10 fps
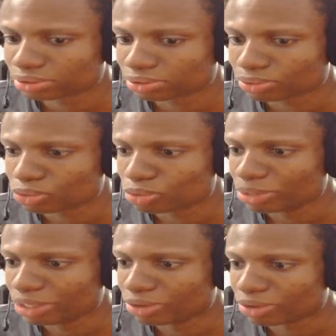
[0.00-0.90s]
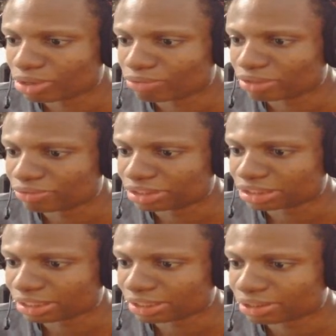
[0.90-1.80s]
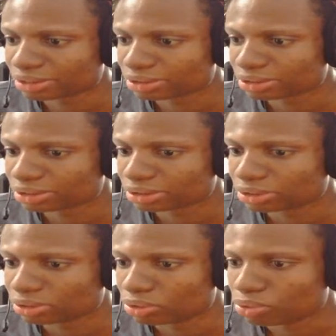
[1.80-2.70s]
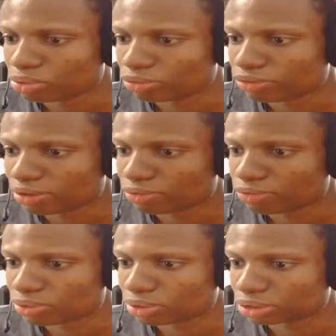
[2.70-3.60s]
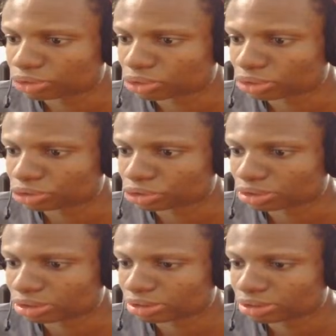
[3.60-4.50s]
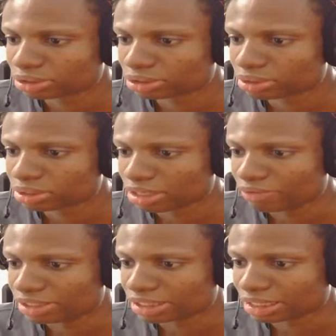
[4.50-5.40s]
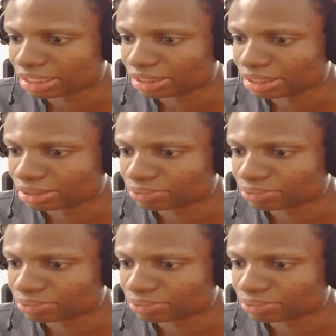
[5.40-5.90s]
whole breakdown of everything. The whole full structure, everything like that.